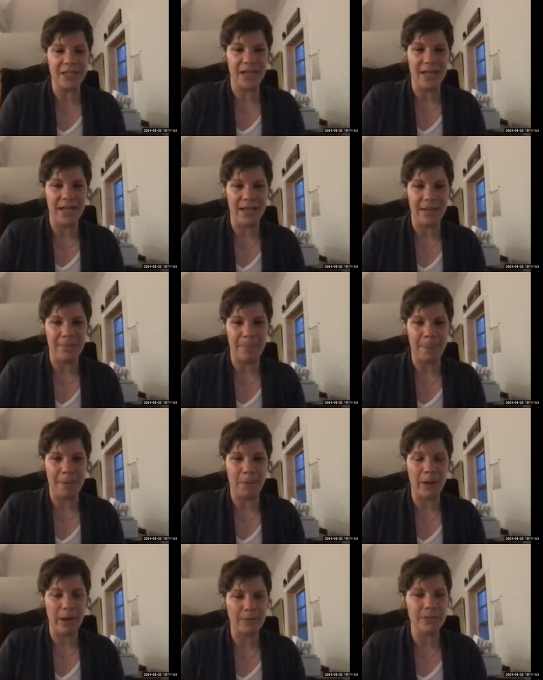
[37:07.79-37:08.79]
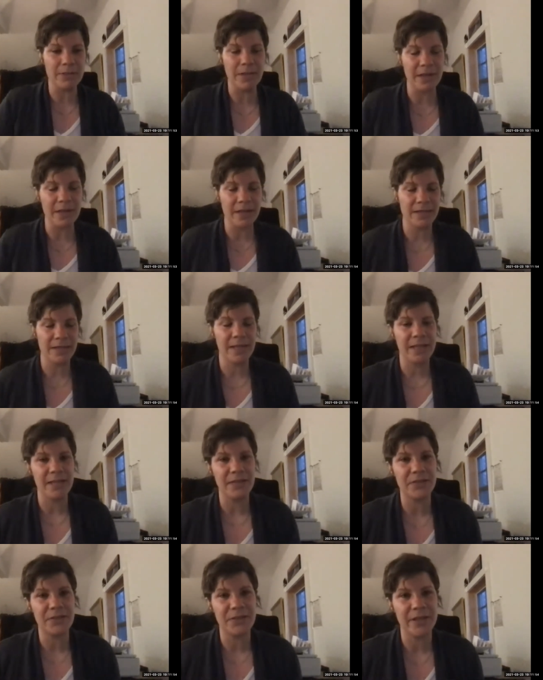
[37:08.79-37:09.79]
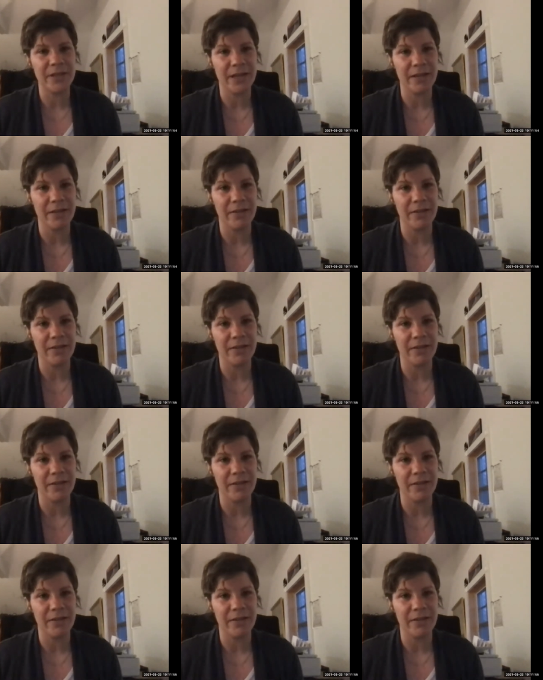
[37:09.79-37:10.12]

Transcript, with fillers: um, when I was looking into the history, uh,